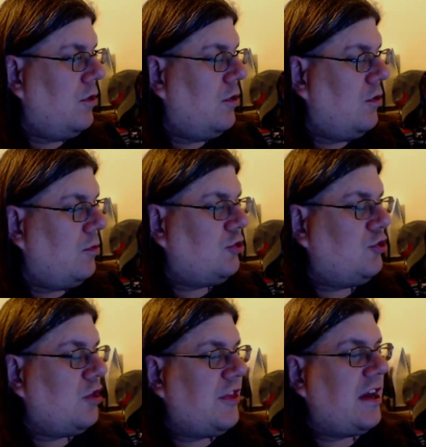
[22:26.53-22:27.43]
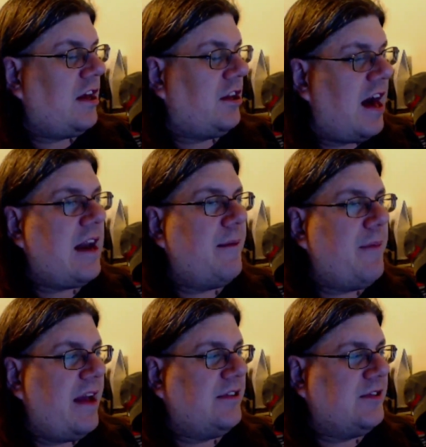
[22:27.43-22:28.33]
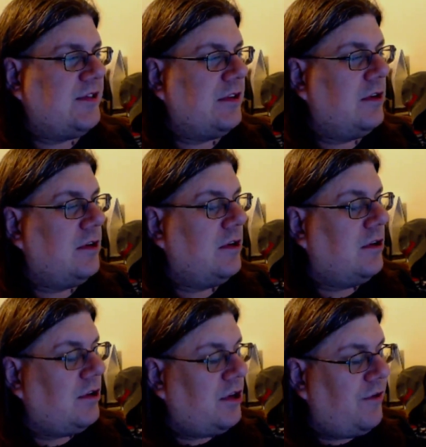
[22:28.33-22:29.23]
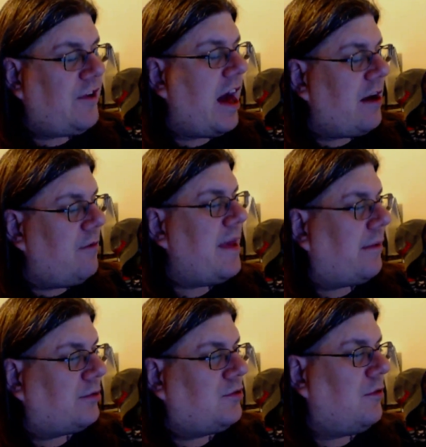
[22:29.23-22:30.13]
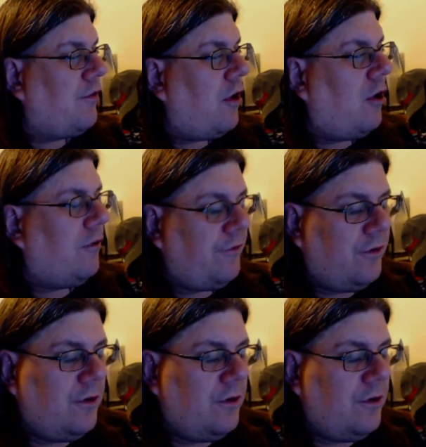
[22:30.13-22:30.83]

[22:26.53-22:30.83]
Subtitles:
which I think a lot of bands, you've got to be able to evolve.